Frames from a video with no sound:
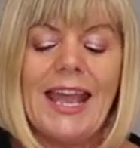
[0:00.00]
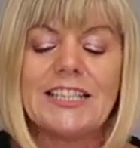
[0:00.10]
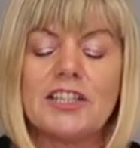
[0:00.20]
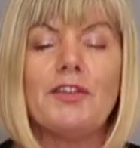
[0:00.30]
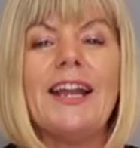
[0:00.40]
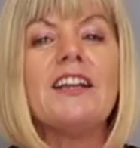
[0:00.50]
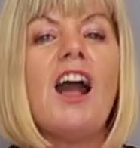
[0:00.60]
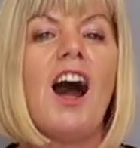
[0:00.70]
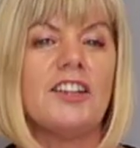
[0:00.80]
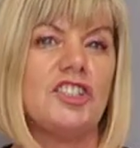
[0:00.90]
It's a real
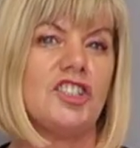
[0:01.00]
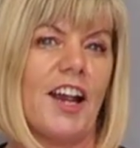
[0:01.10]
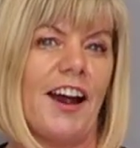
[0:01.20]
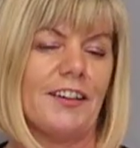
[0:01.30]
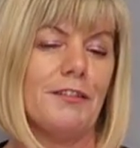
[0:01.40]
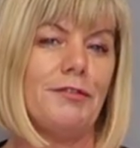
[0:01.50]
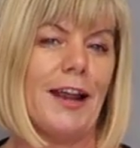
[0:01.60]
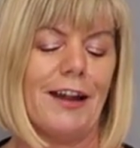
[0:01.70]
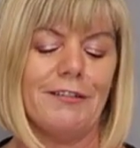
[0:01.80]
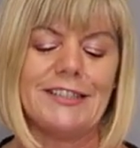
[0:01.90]
cottage garden
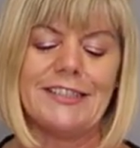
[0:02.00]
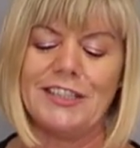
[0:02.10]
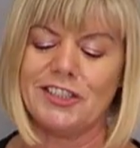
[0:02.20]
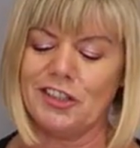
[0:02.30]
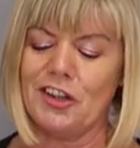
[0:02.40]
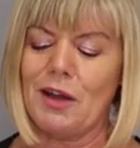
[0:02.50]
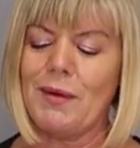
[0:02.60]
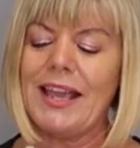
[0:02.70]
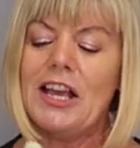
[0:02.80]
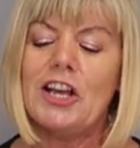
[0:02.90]
flower, isn't it? You know
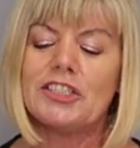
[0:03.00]
that way.